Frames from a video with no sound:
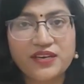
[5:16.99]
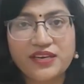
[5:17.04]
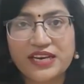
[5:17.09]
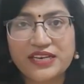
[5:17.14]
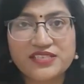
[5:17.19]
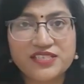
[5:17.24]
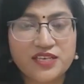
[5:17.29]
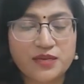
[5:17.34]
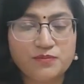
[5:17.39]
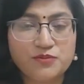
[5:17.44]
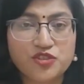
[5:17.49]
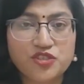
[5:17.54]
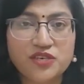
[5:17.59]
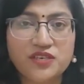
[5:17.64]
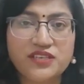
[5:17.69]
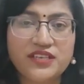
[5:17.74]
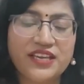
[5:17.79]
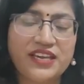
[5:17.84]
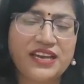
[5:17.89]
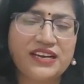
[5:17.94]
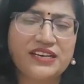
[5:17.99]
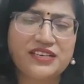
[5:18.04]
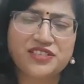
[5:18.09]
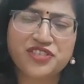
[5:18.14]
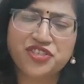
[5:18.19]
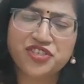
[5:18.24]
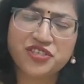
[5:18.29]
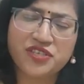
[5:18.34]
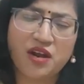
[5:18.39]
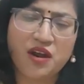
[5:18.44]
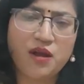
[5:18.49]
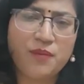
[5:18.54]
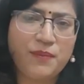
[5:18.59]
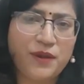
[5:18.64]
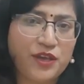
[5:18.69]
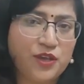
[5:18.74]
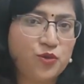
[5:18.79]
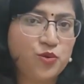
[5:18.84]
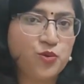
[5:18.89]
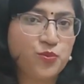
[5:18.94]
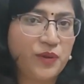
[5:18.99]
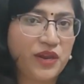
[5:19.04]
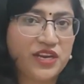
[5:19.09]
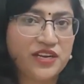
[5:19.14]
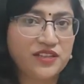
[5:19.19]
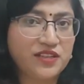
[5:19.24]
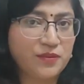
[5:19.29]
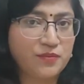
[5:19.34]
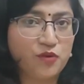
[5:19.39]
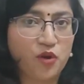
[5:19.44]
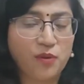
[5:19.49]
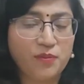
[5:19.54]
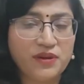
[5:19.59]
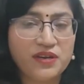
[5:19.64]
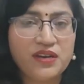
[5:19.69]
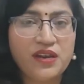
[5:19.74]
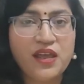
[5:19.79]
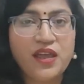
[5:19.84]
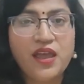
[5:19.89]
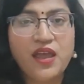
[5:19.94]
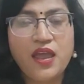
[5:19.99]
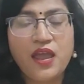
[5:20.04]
it gets ruptured, they get a sharp acute pain in the abdomen,